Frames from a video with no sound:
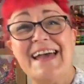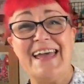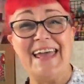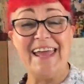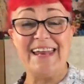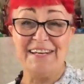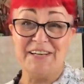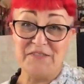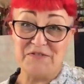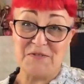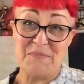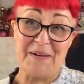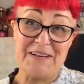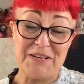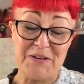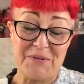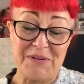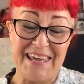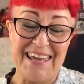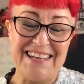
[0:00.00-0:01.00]
he loved my
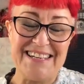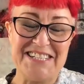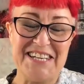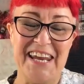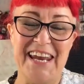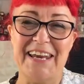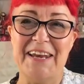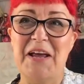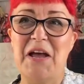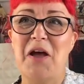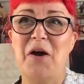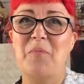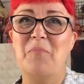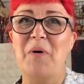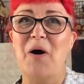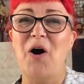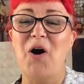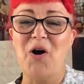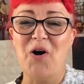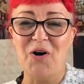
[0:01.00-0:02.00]
new kitchen,
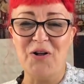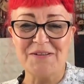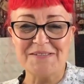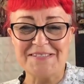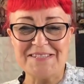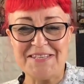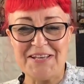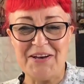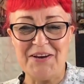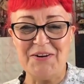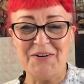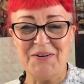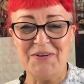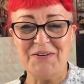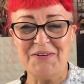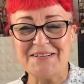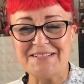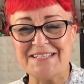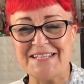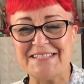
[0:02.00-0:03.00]
but
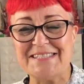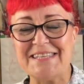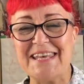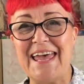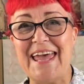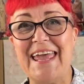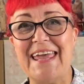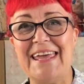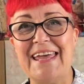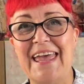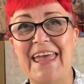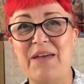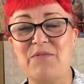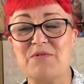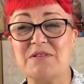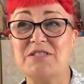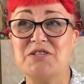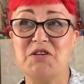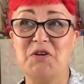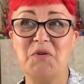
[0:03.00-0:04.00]
also to say it
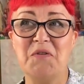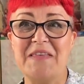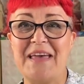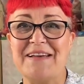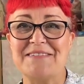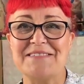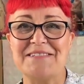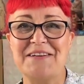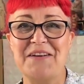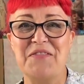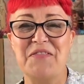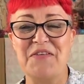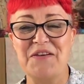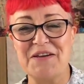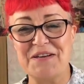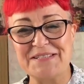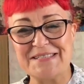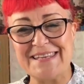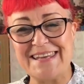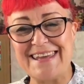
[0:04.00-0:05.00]
was
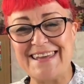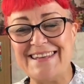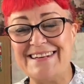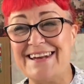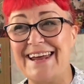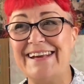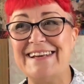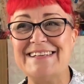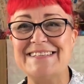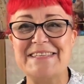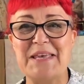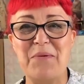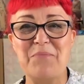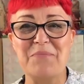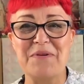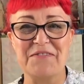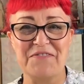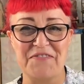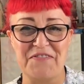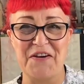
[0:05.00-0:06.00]
2013, and he sent
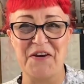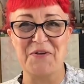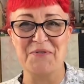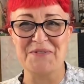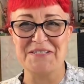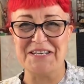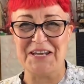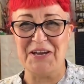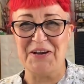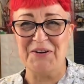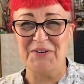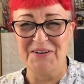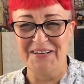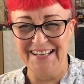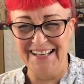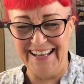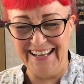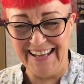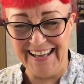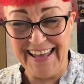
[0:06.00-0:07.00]
me a photo.
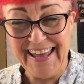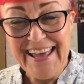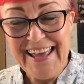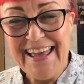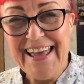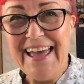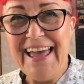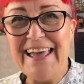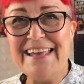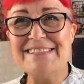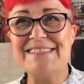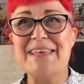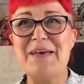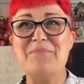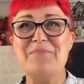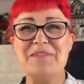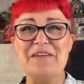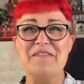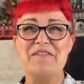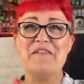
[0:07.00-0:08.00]
He
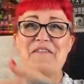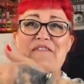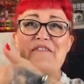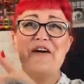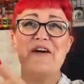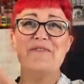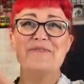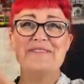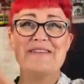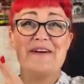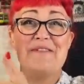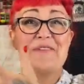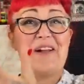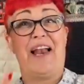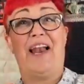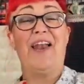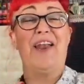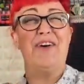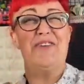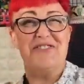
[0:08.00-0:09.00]
sent me a photo
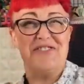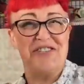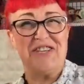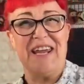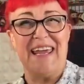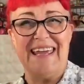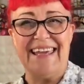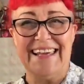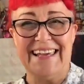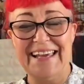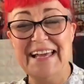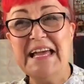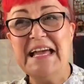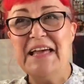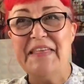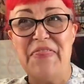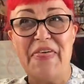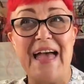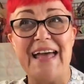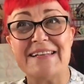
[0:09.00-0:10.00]
clutching
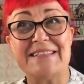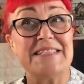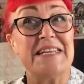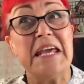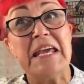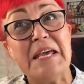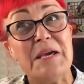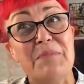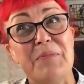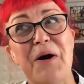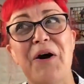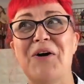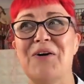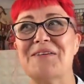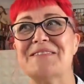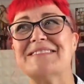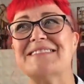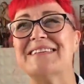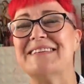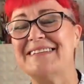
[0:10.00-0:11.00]
that
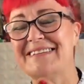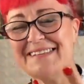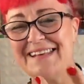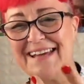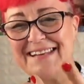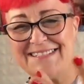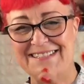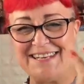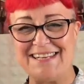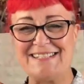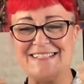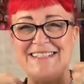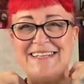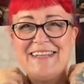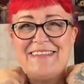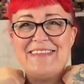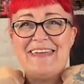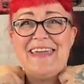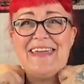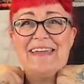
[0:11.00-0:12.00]
teapot, that Disney
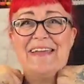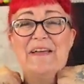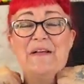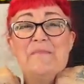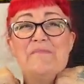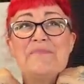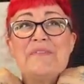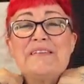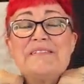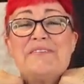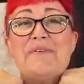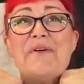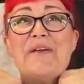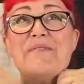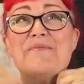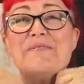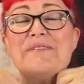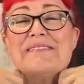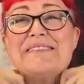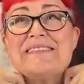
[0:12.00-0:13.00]
thing. So
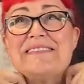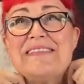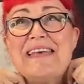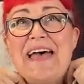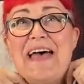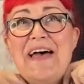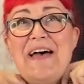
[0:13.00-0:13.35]
it was